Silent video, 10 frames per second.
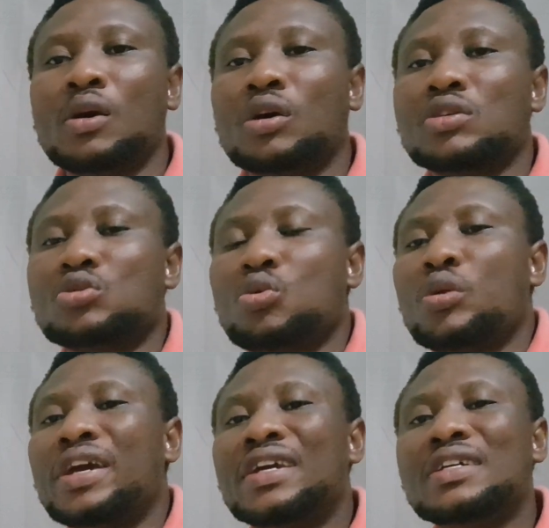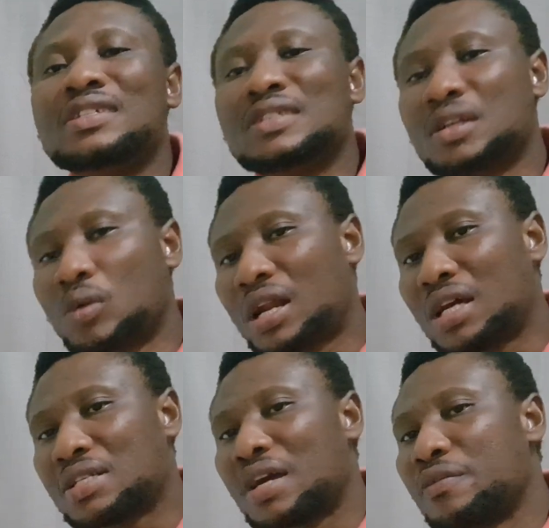Okay, so in the
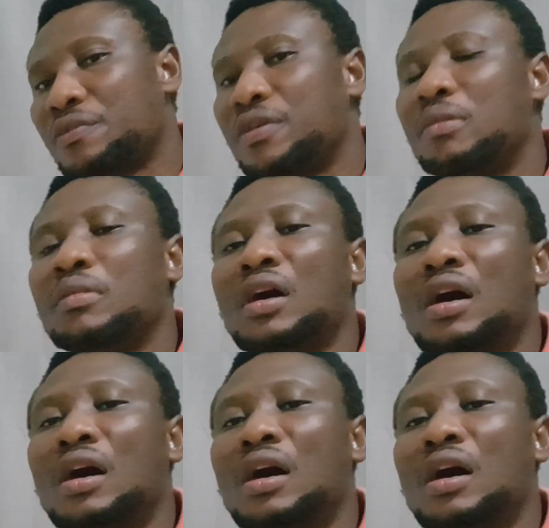1-hour time frame,